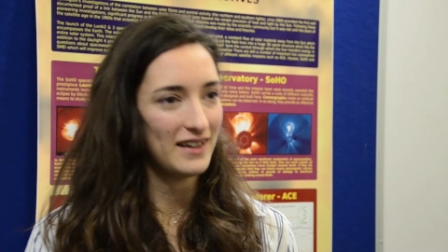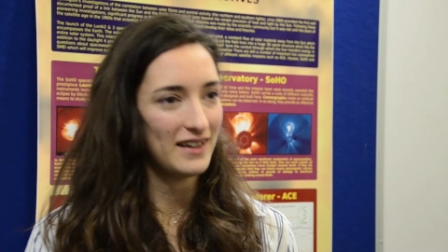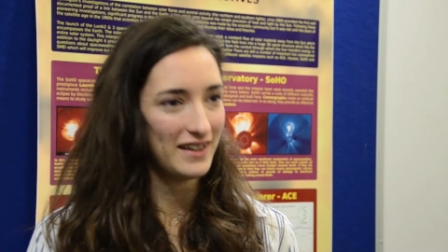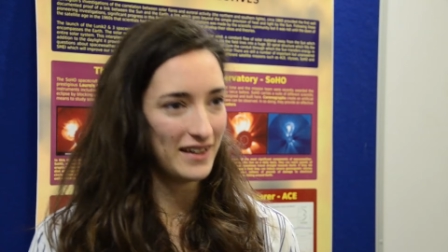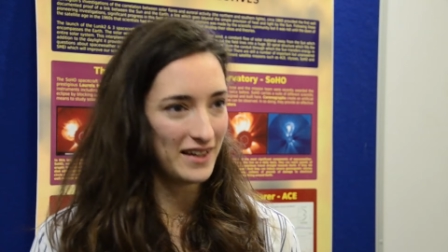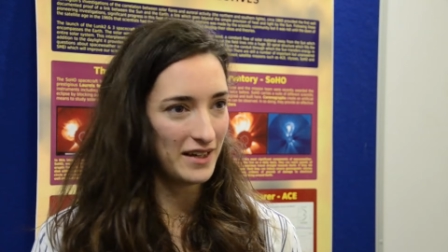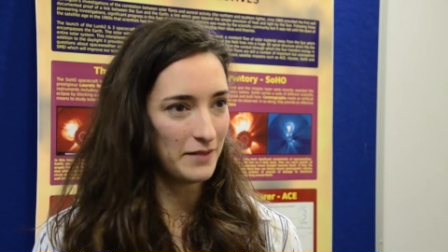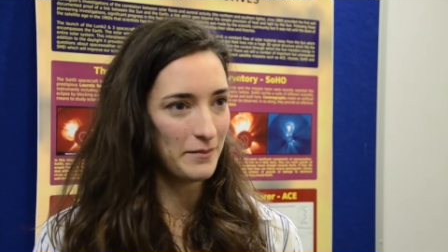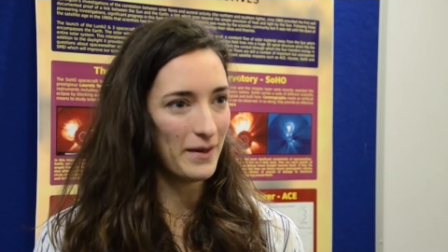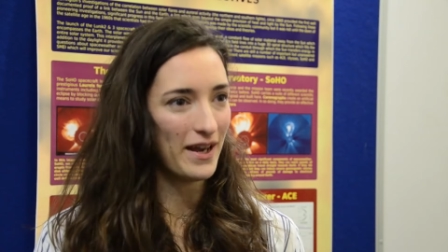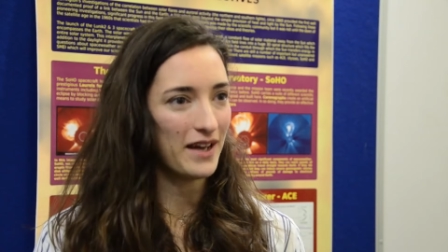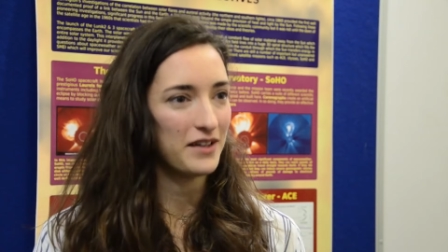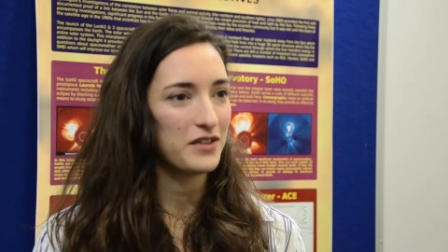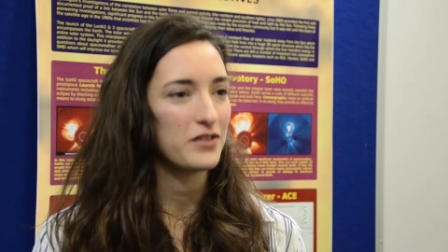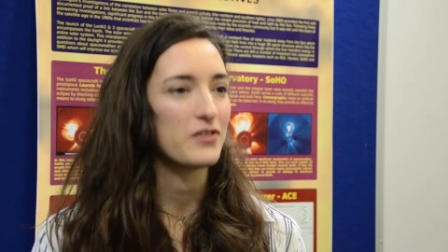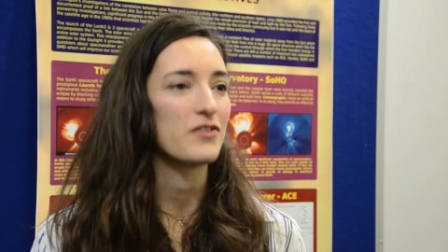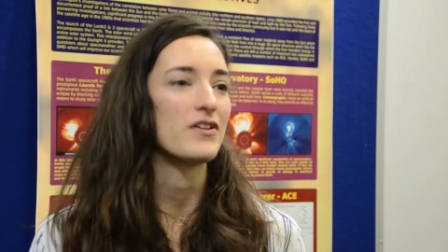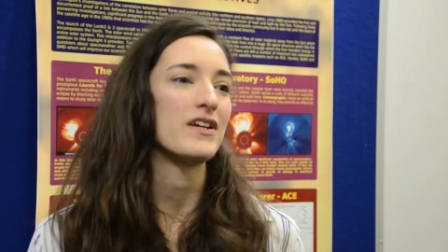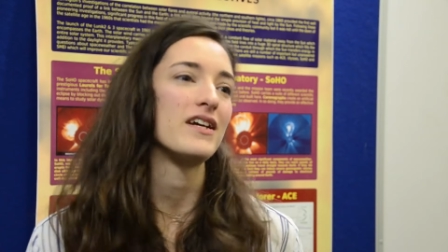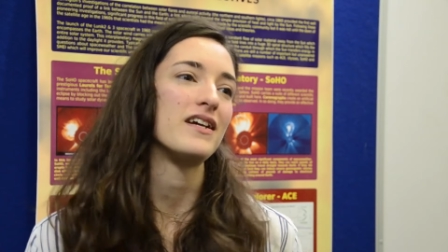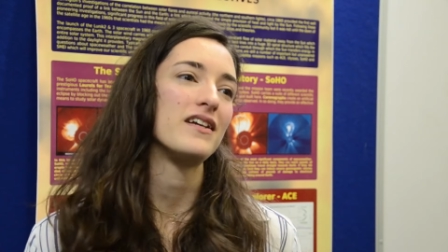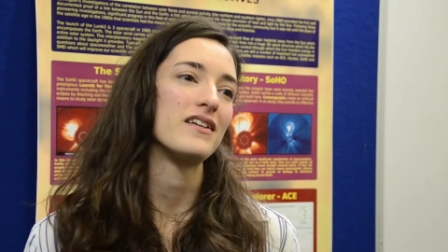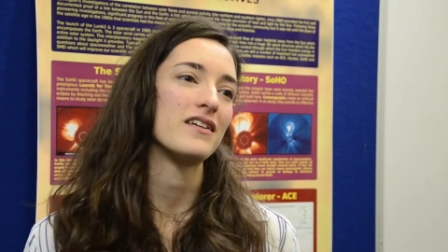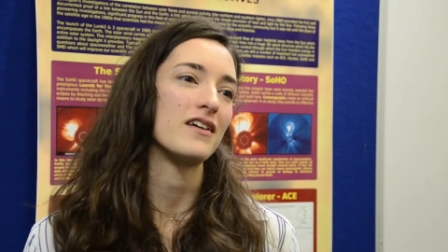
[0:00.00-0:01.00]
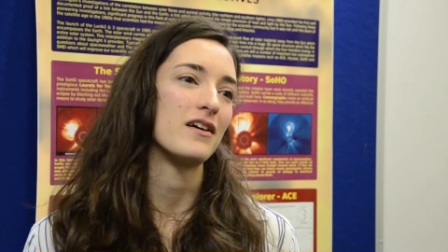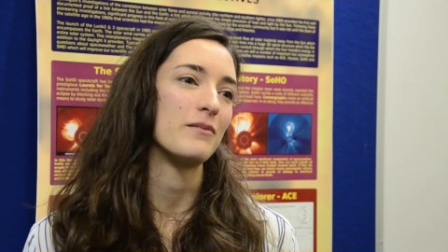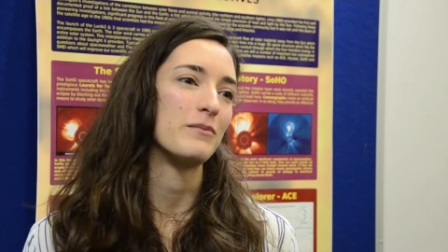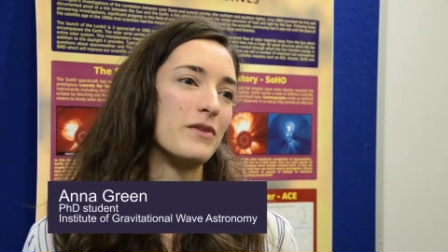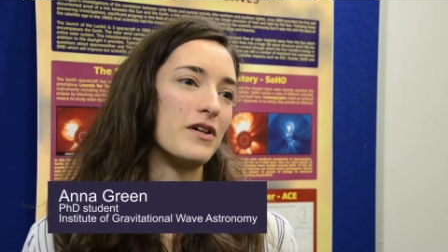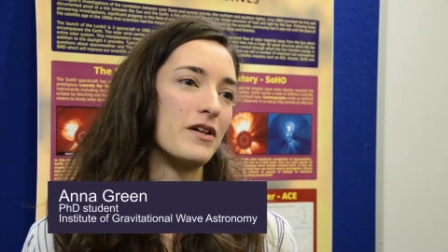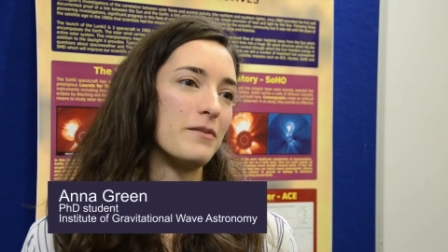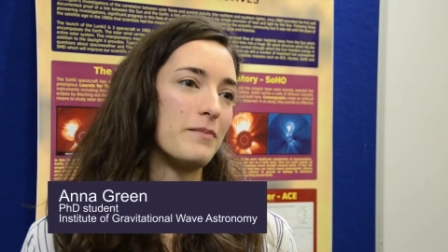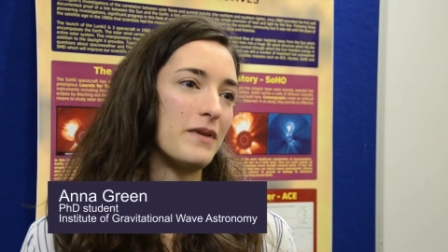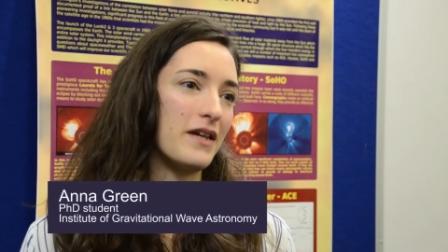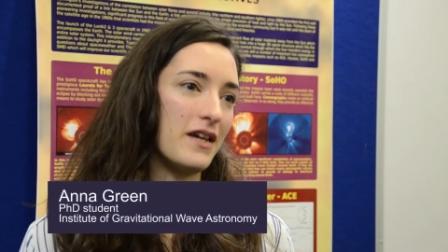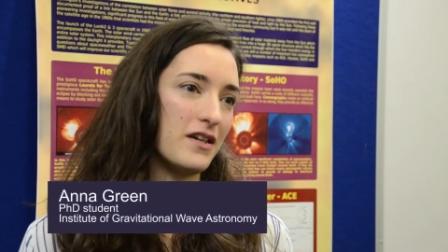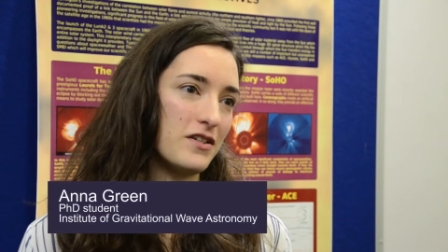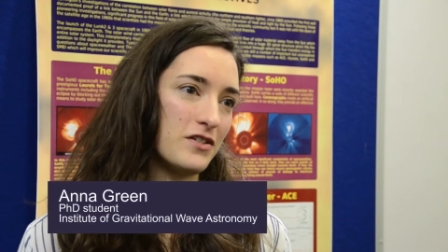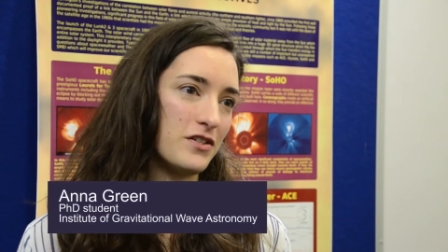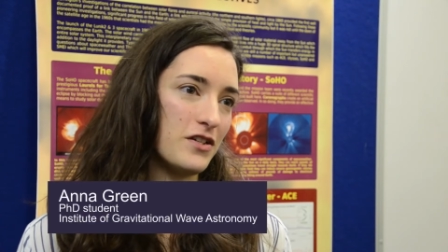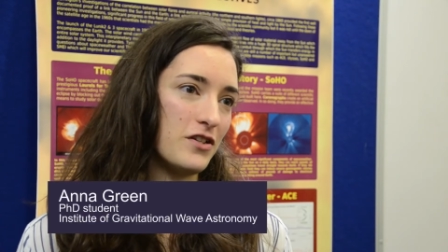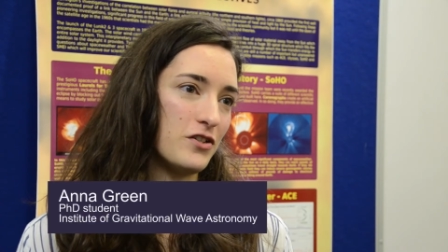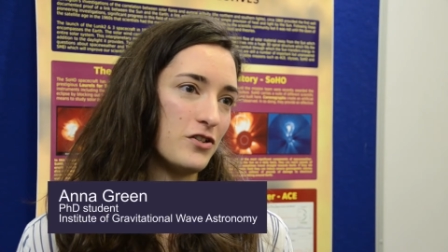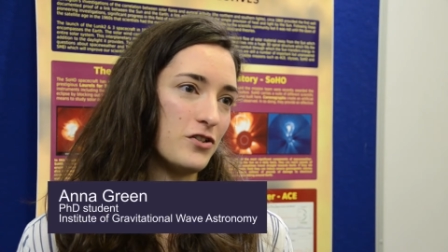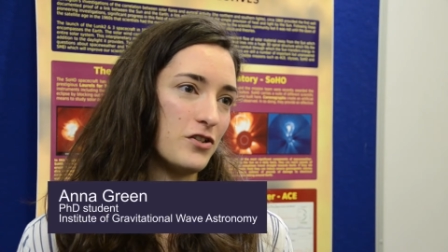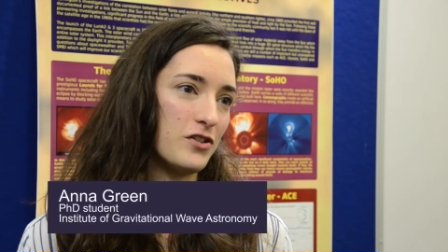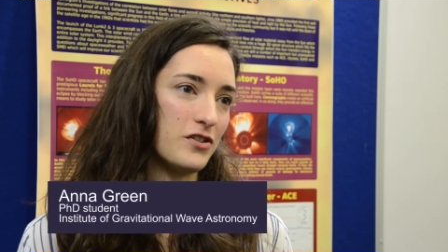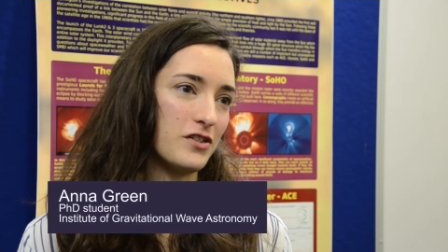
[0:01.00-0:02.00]
Hi, I'm Anna Green. I'm a
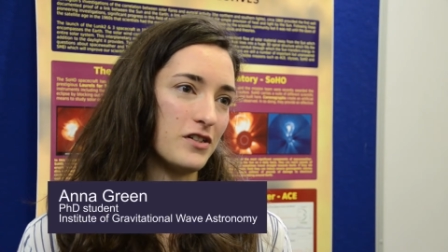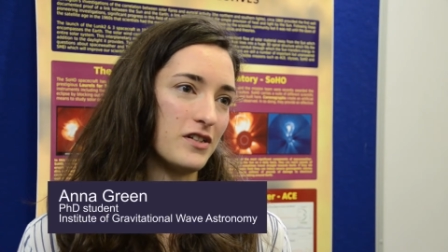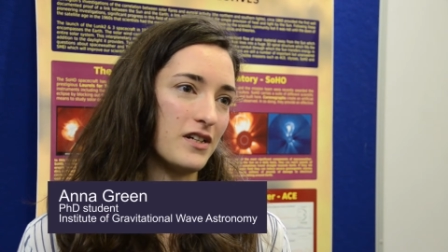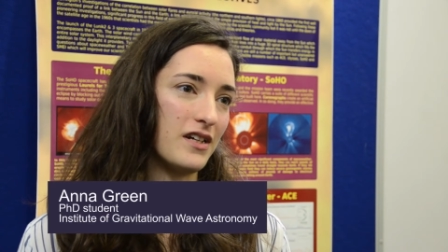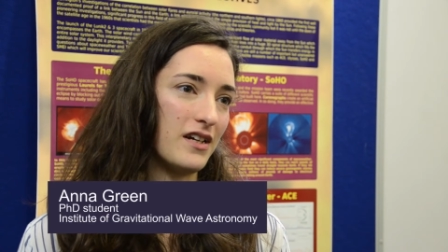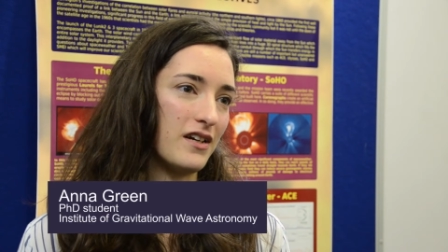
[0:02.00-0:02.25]
PhD student